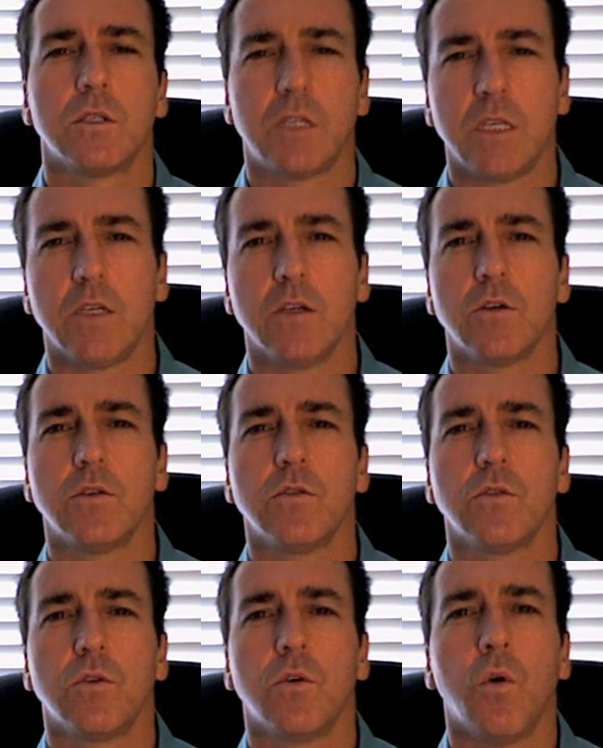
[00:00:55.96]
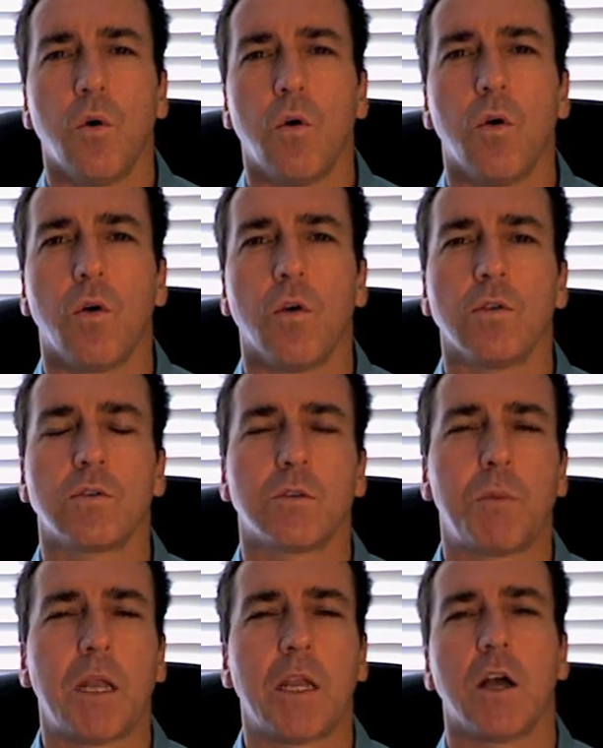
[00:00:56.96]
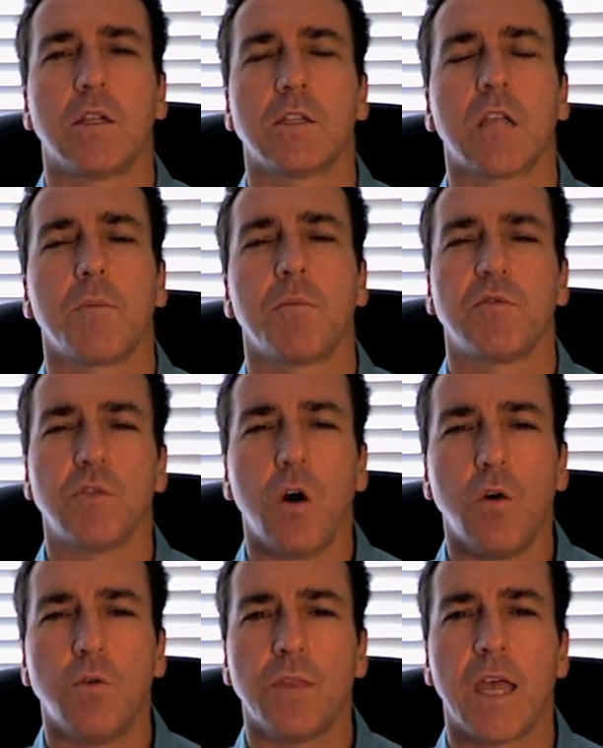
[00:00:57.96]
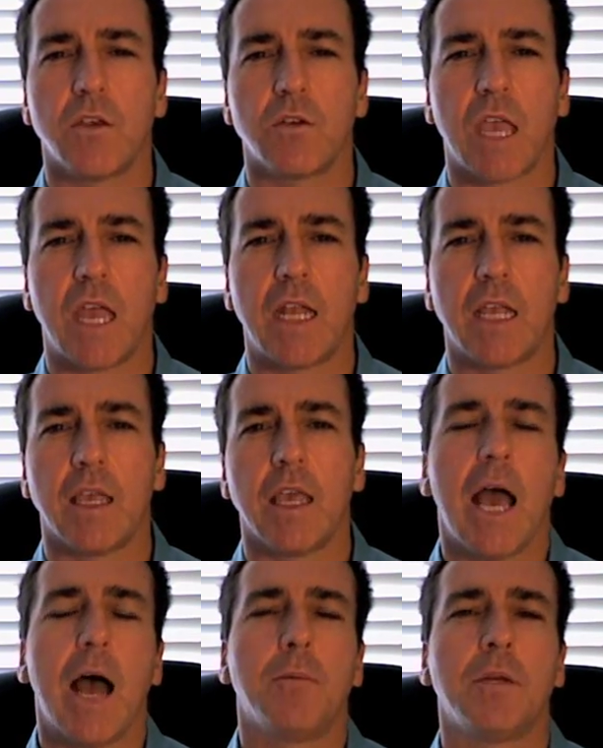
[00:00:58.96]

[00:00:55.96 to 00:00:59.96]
deal or depending on the type of loan that you're getting, how